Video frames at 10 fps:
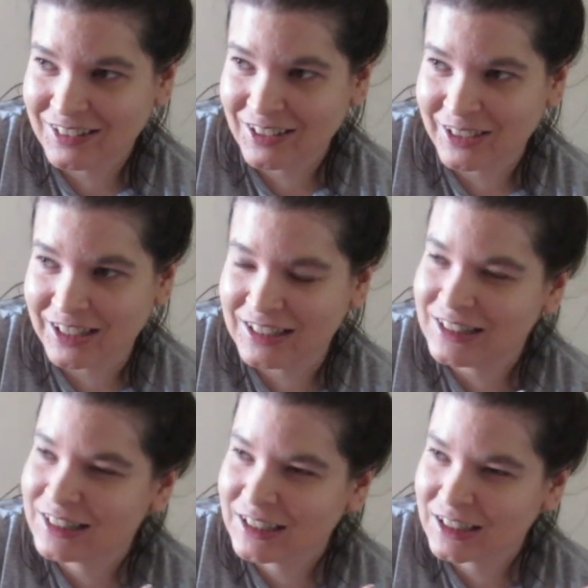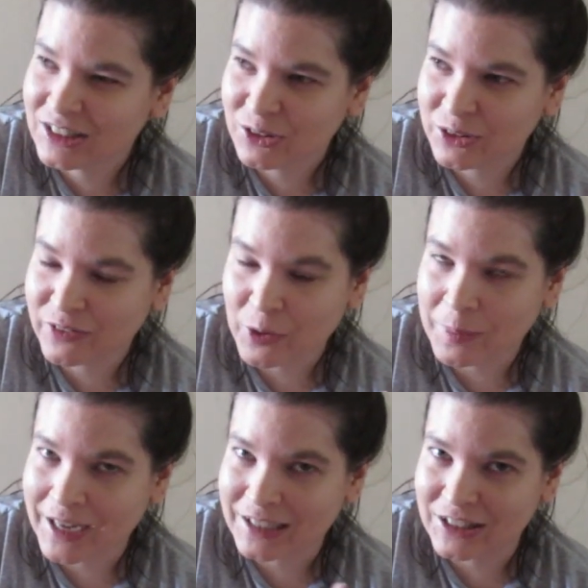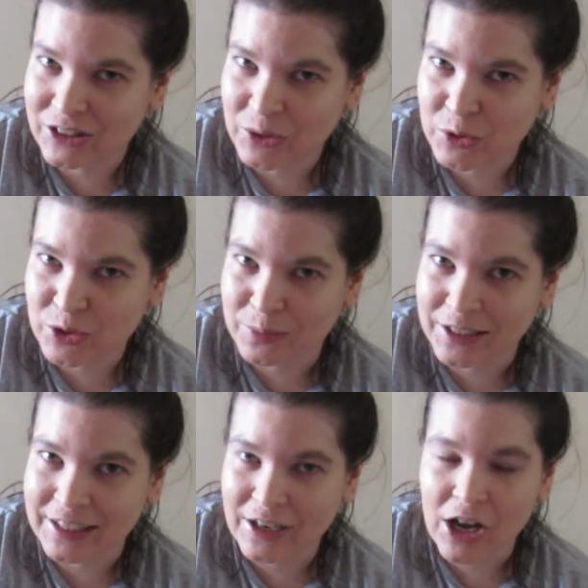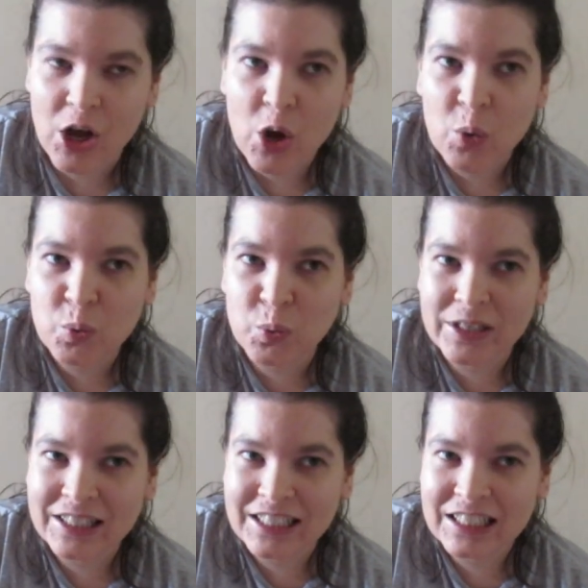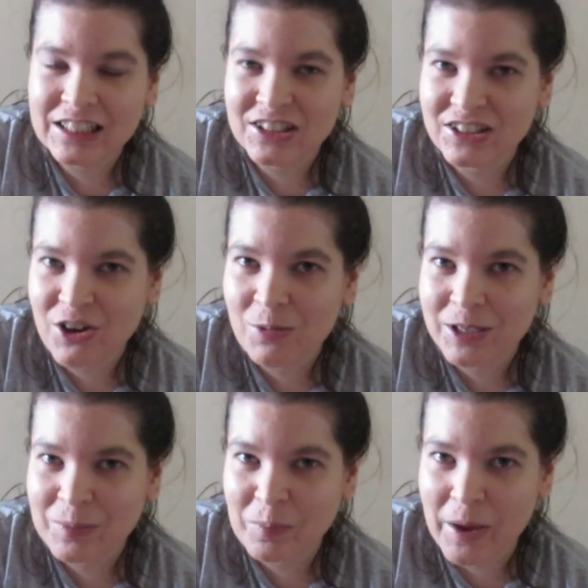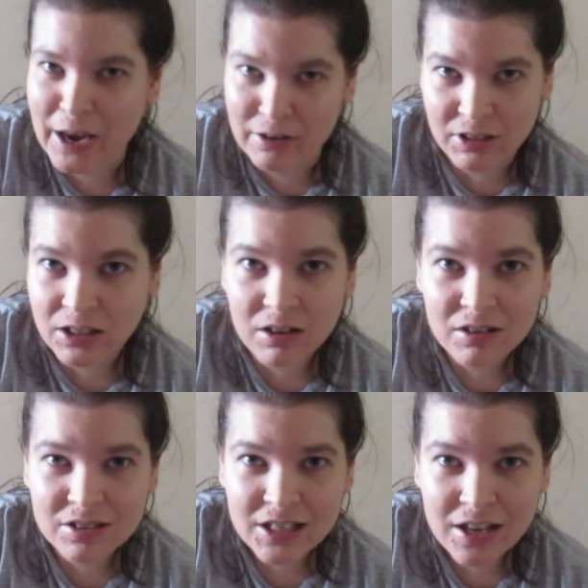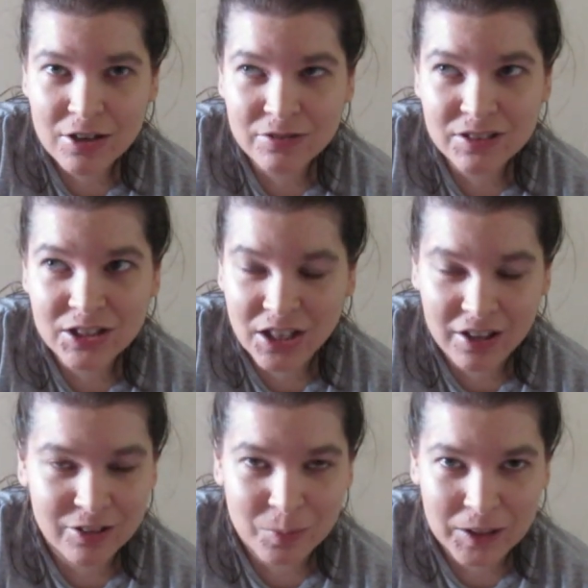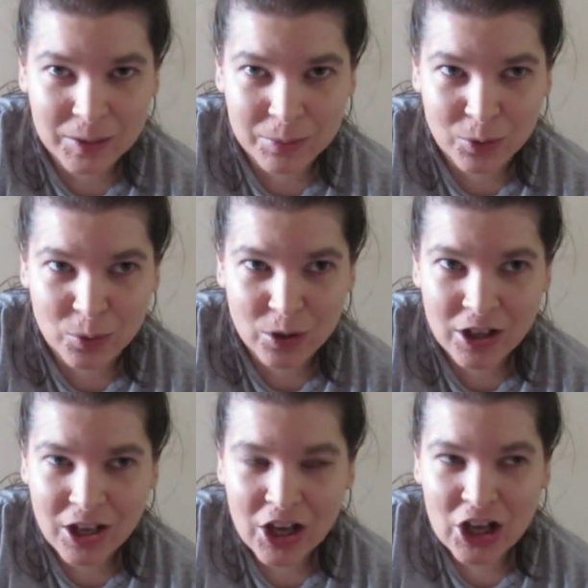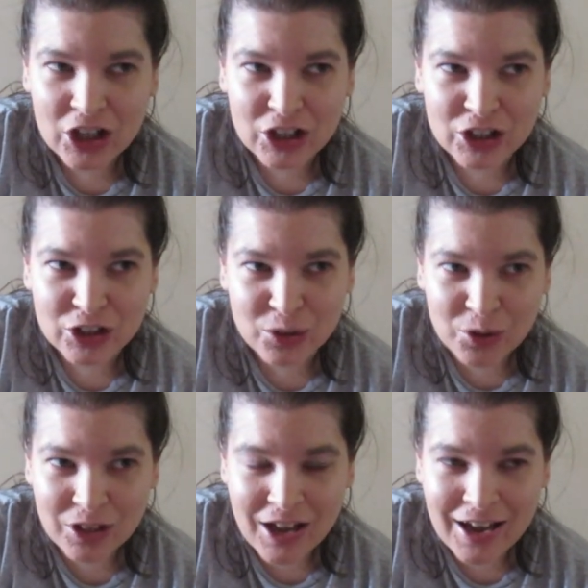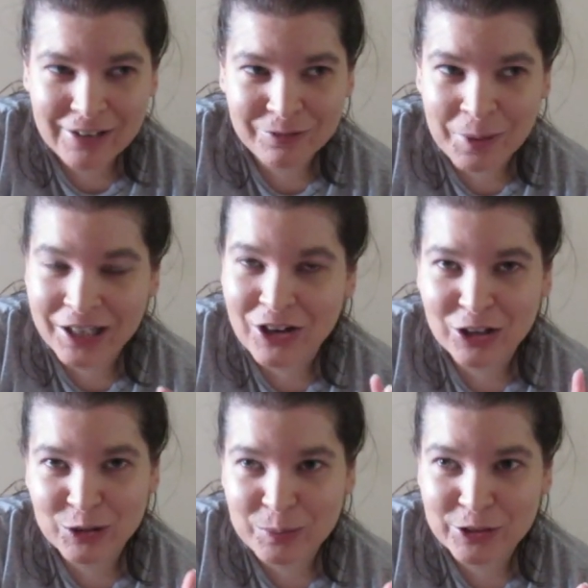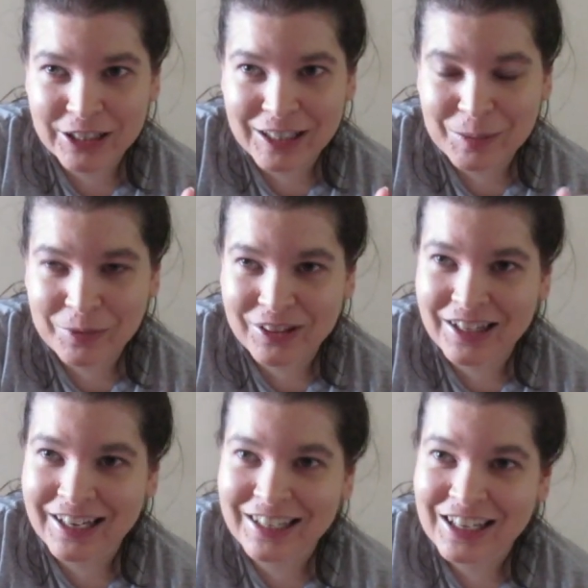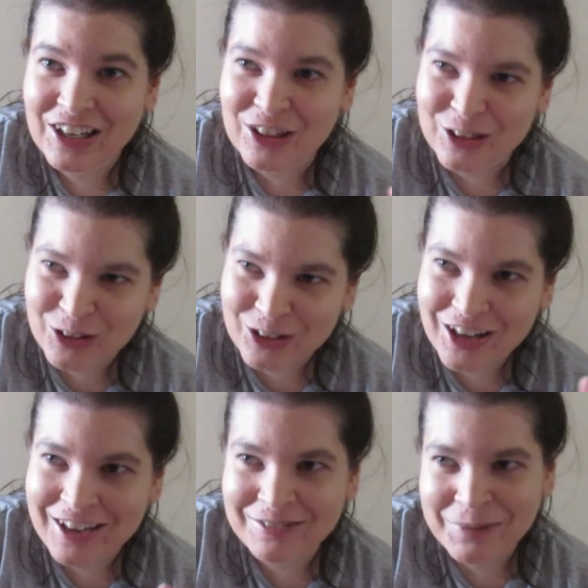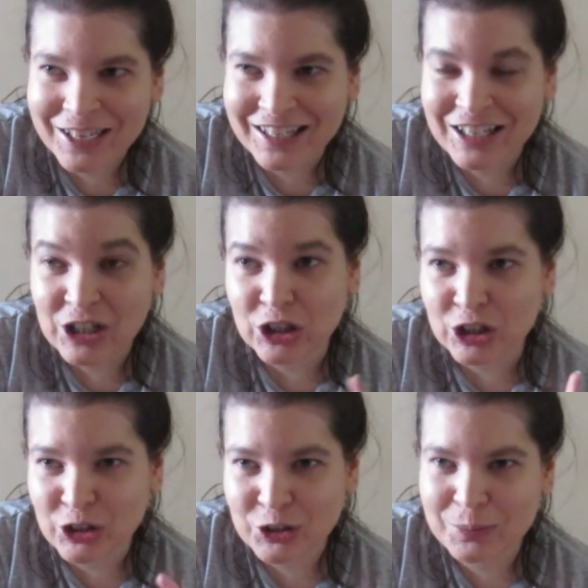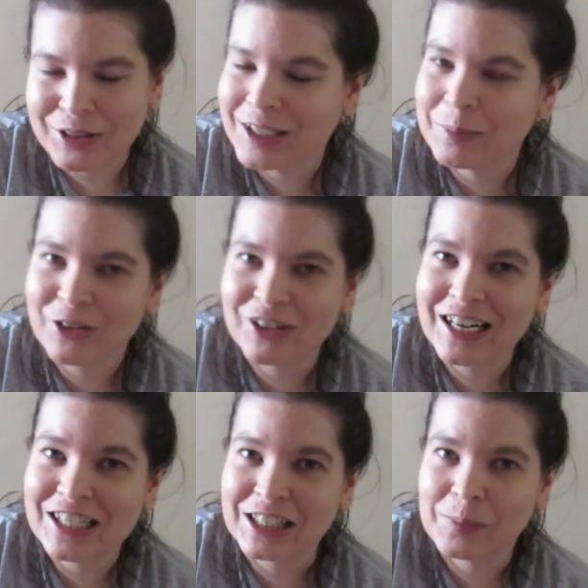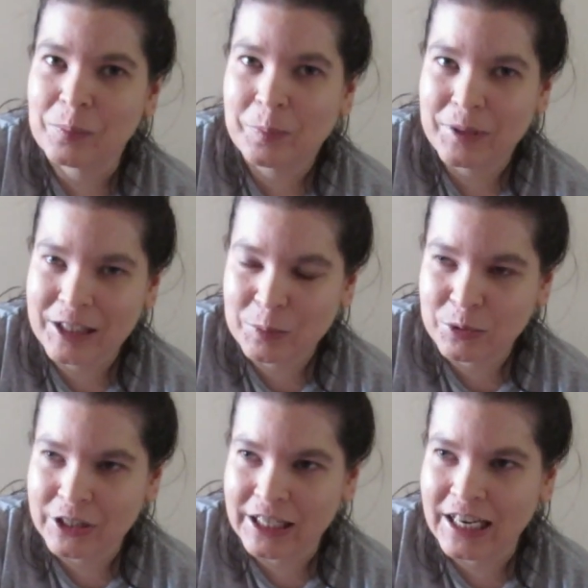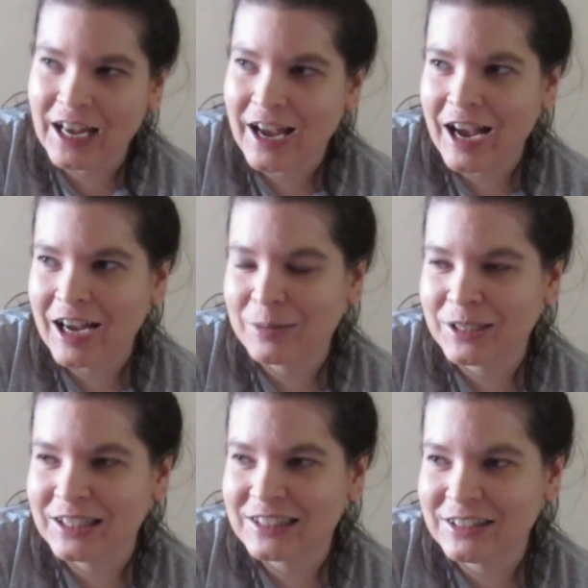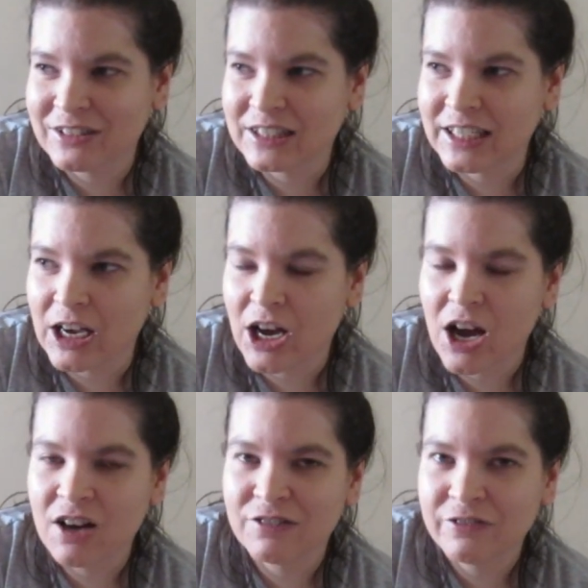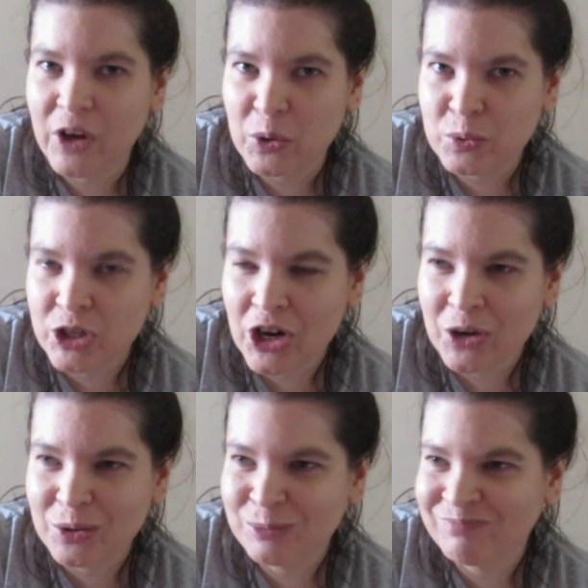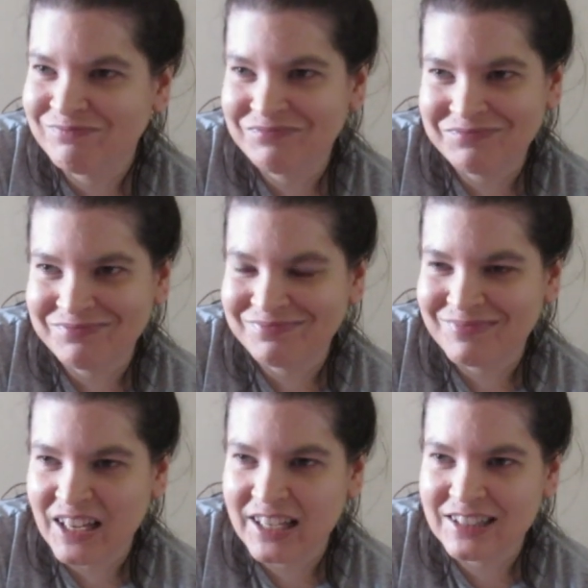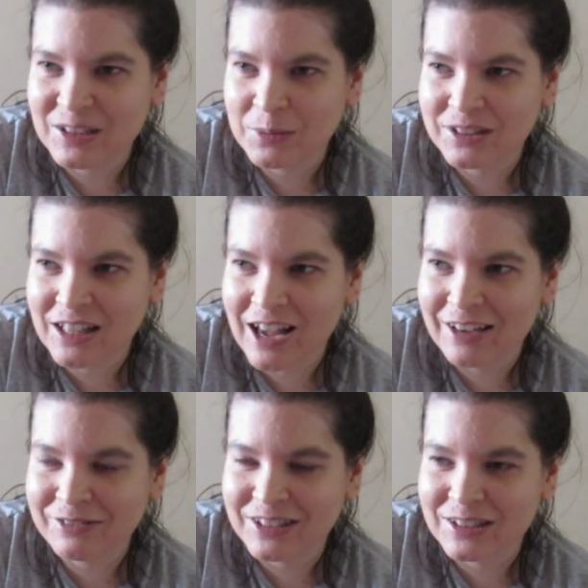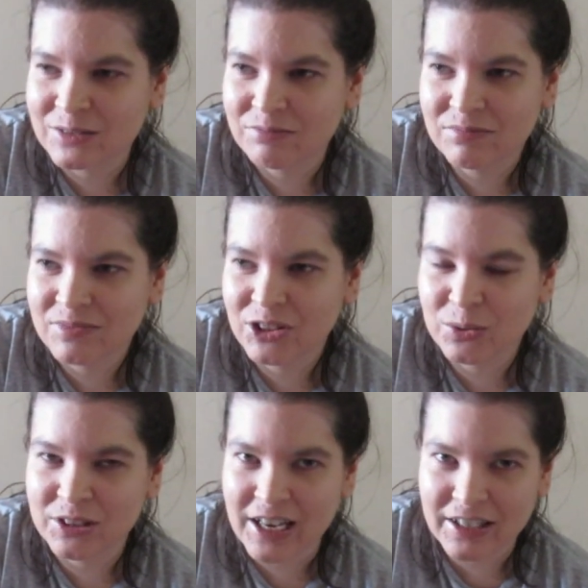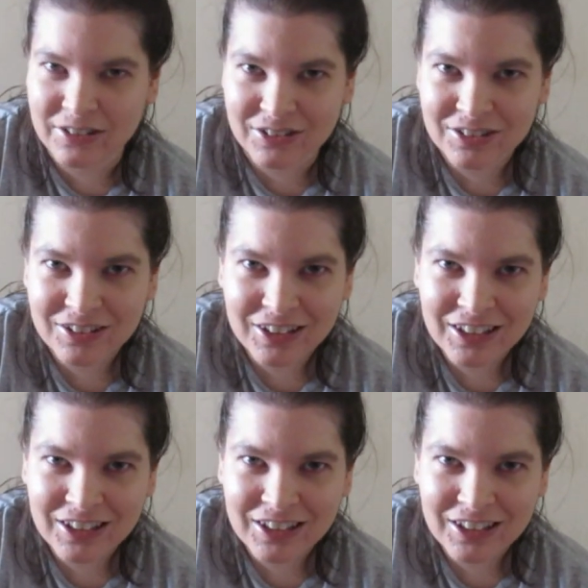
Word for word: okay, this is going to sort of go back to the social media. We need to stop comparing ourselves to other people. Your life might not look pretty, but then their life might look pretty but not actually be pretty. I mean, seriously, a photo in someone's life is 2 seconds.